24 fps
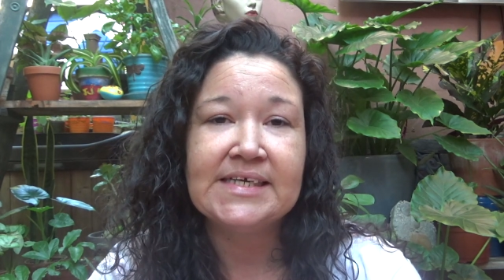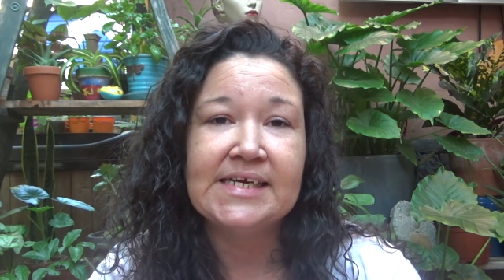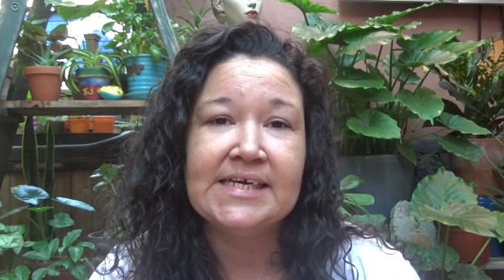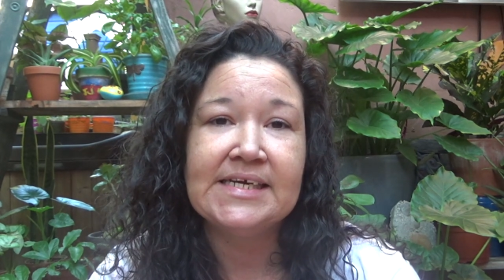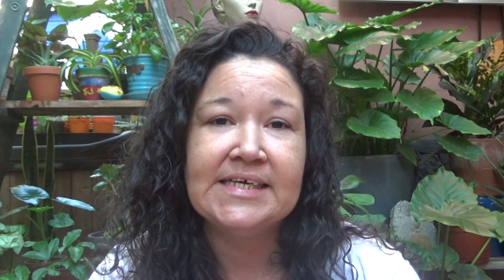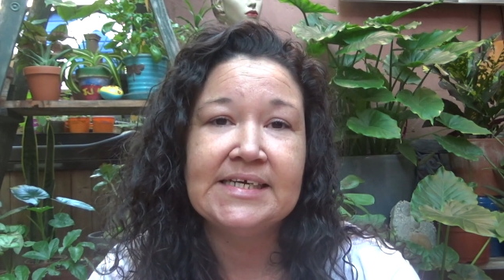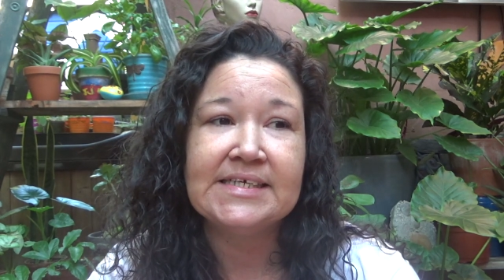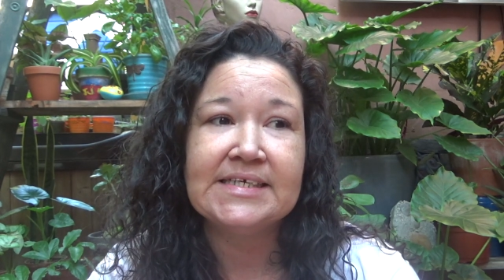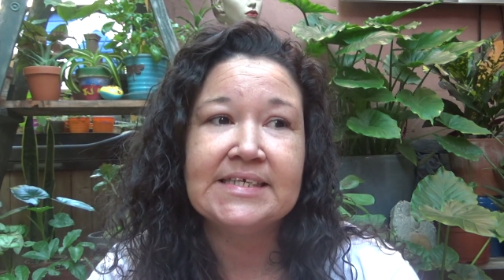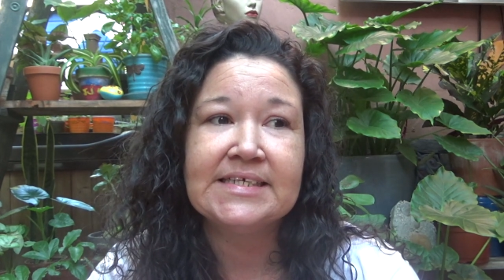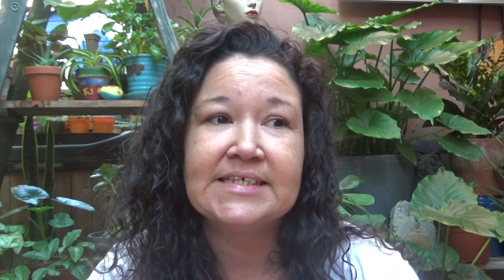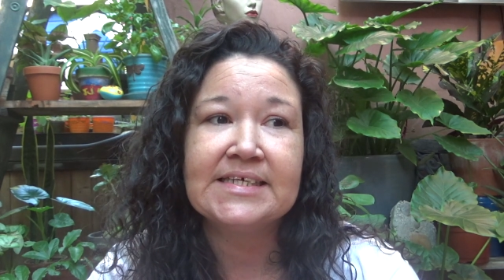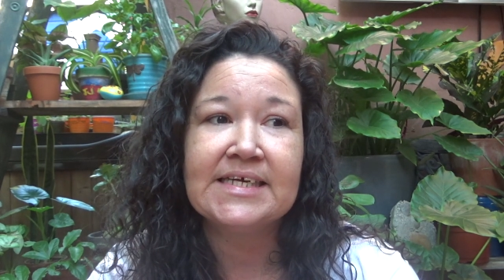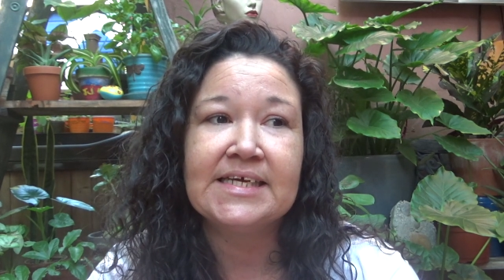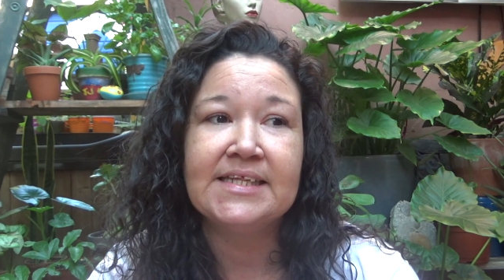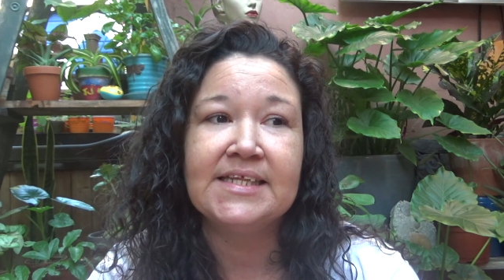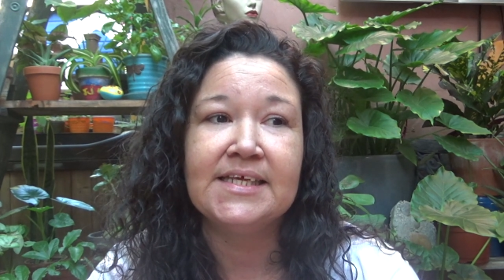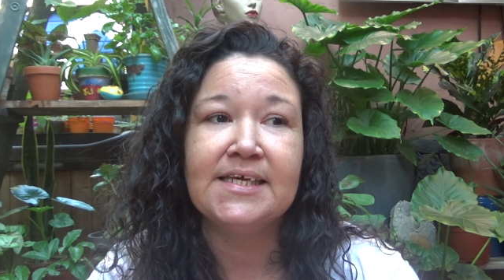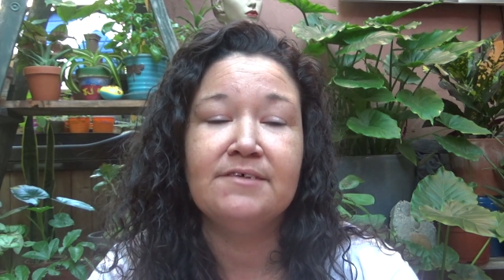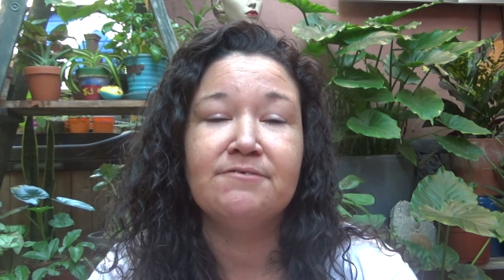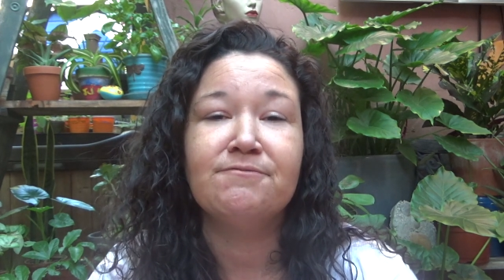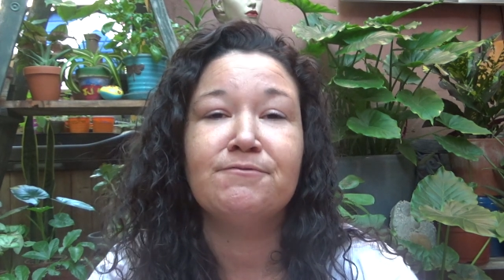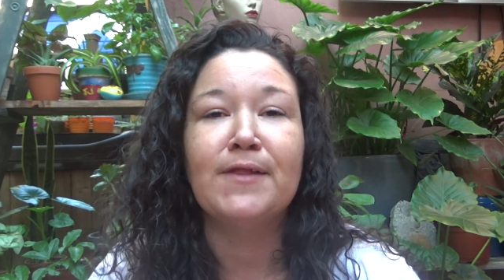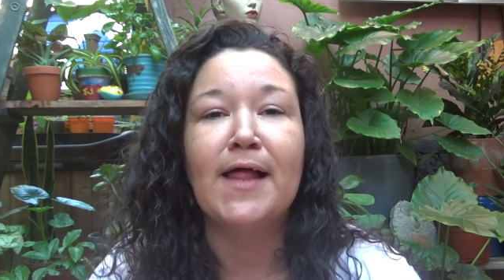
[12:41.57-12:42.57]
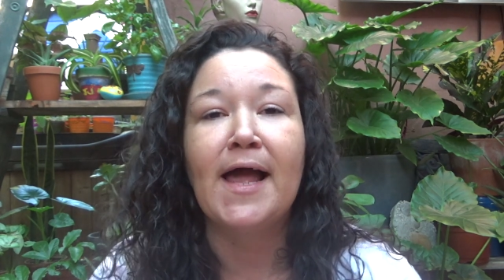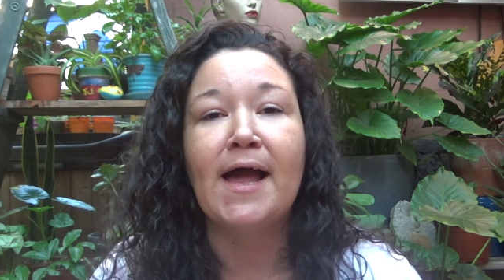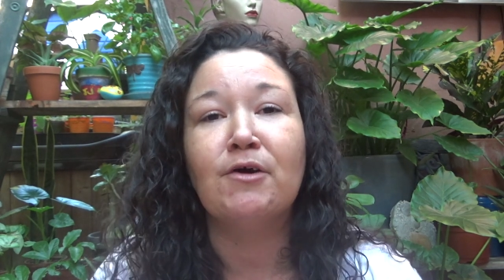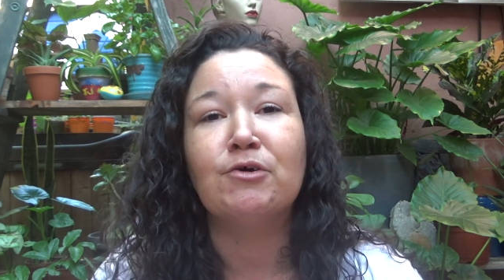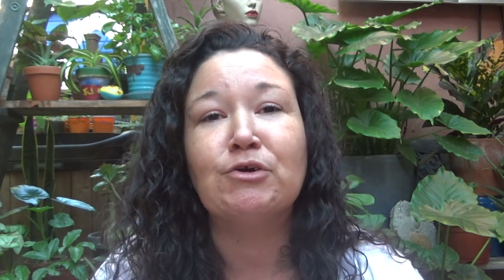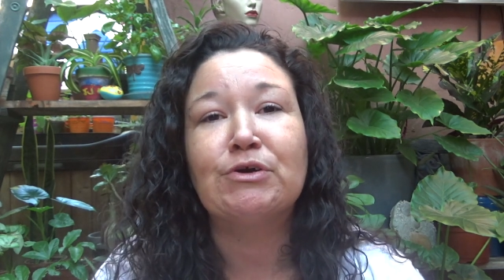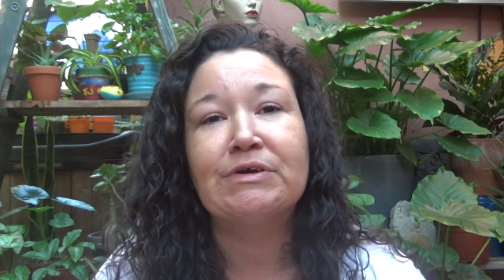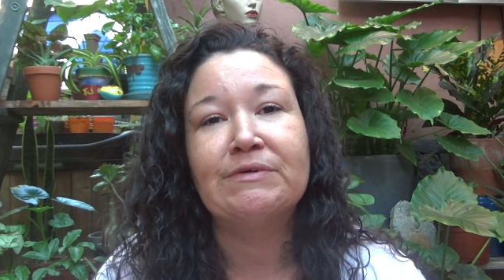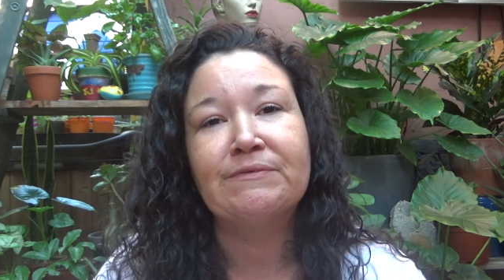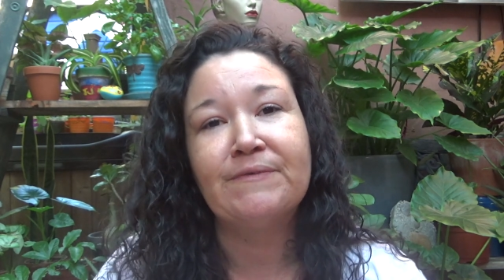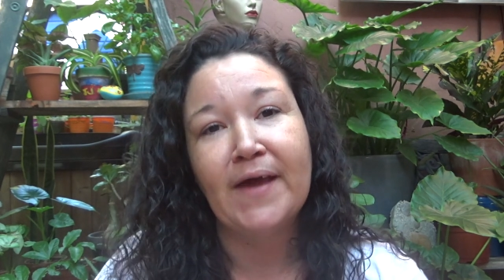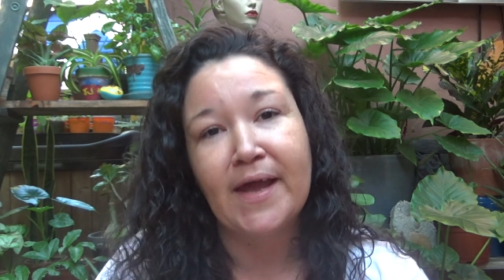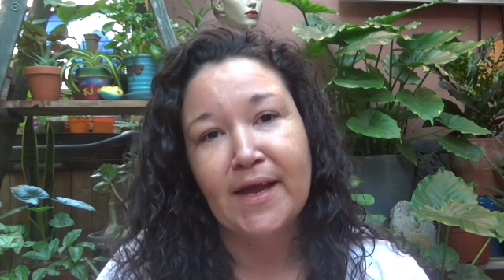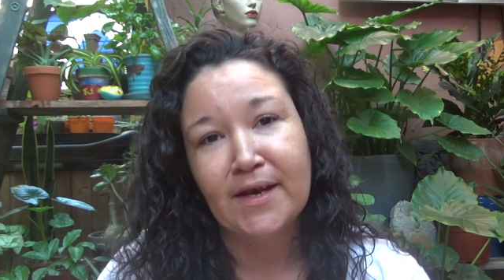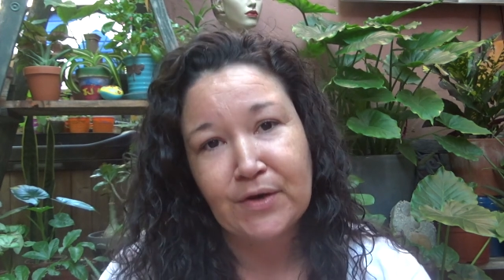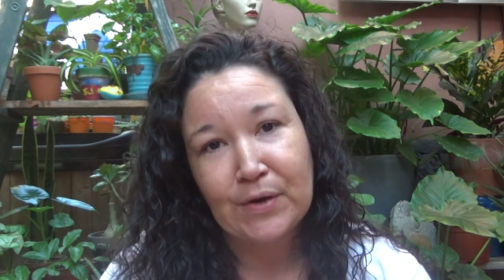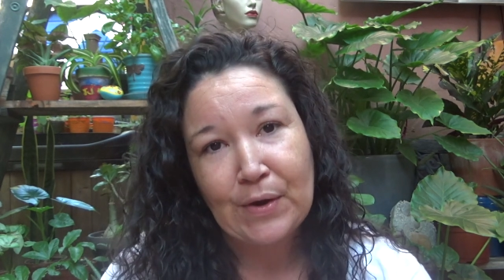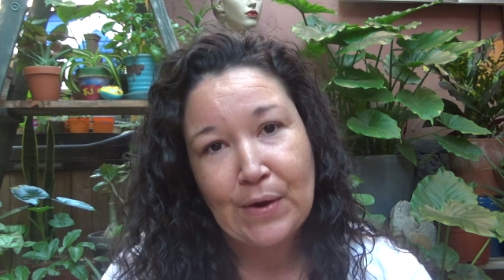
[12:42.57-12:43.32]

is the flounder fan